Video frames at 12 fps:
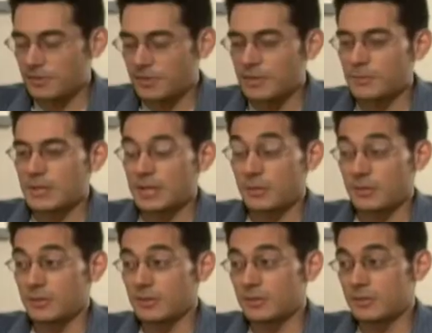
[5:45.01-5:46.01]
with them and I
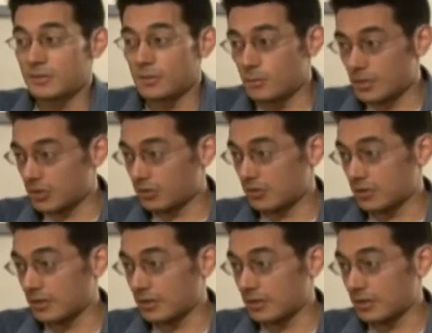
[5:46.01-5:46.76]
learned so much.